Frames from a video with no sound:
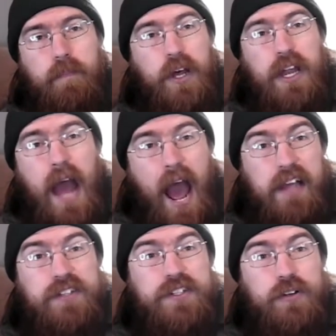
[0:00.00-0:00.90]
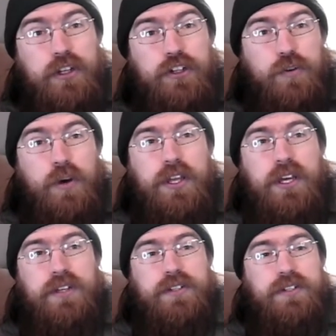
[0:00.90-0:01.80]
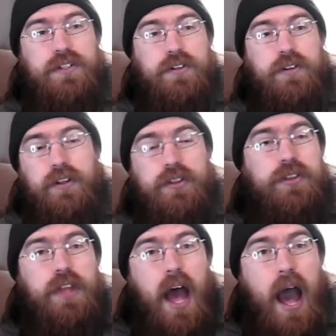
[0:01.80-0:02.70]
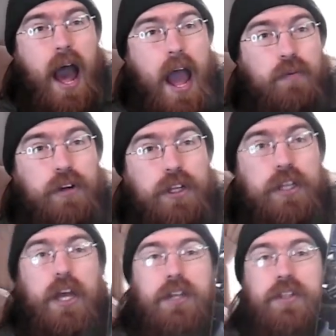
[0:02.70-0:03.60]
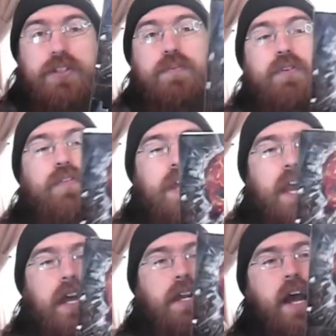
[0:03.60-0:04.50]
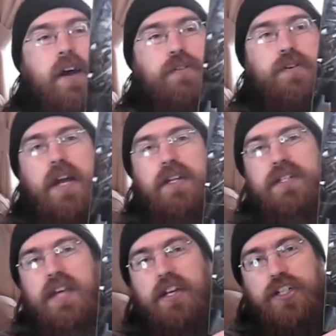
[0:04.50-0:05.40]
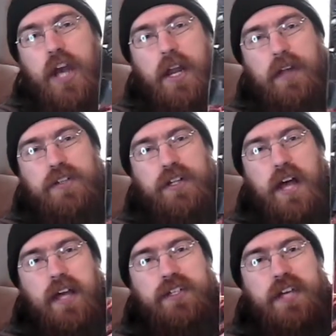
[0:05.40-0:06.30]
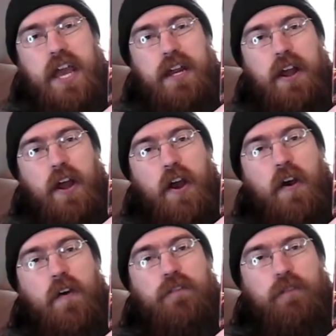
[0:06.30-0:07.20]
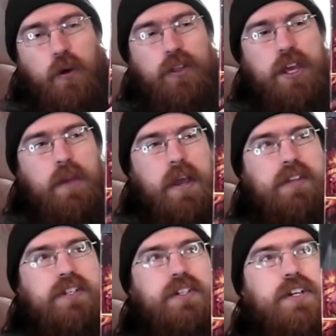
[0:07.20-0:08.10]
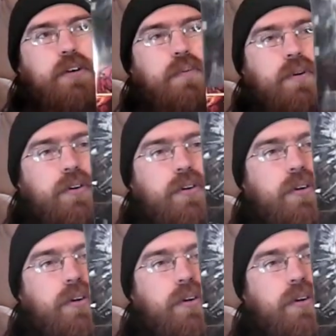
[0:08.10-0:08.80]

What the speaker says: But I still enjoy this. I really like this movie, and I also got to say, shout out to Lionsgate for the amazing Steelbook.